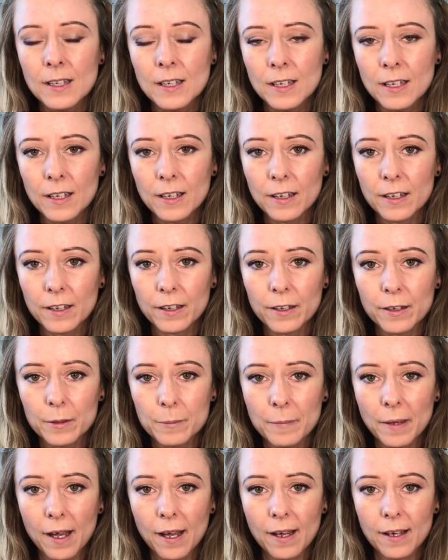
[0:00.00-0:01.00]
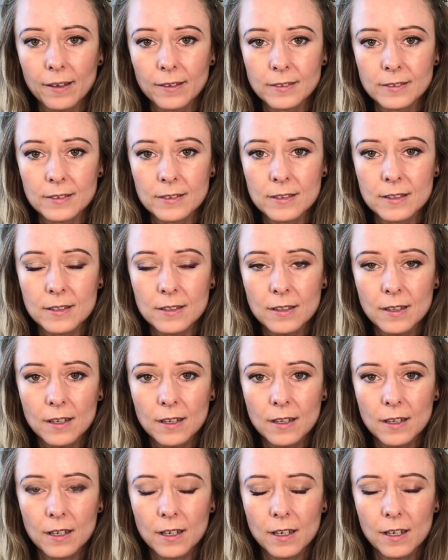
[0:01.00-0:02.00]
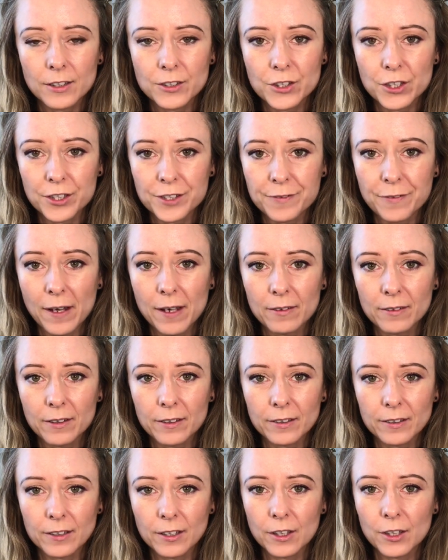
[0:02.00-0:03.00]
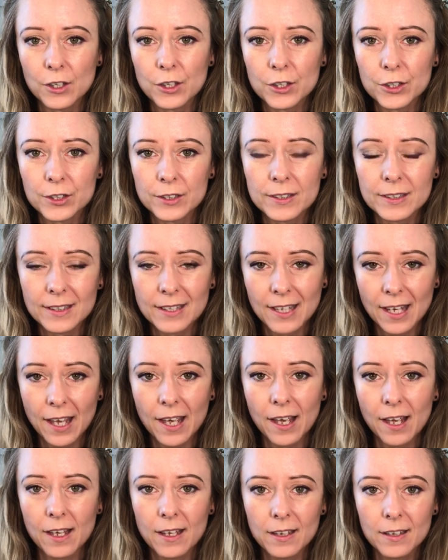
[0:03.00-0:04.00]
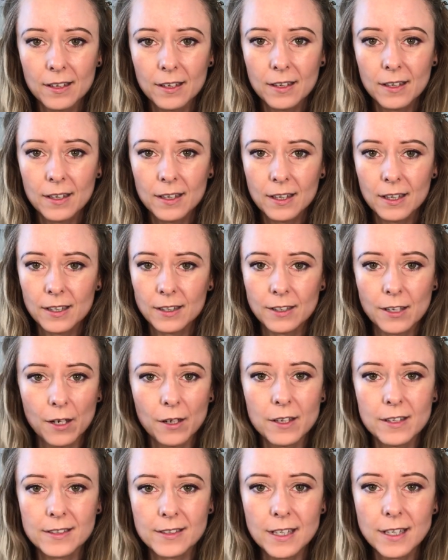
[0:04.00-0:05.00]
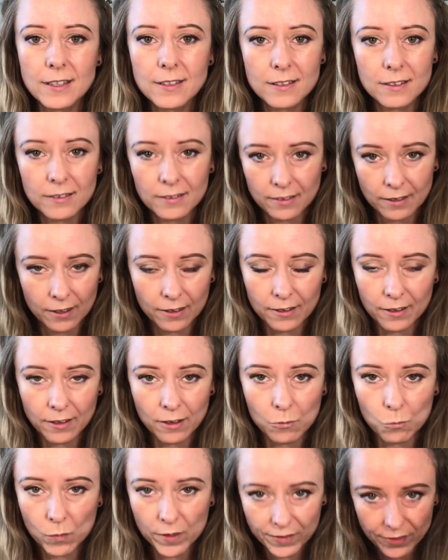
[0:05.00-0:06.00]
and I just felt like I couldn't get a decent curl on with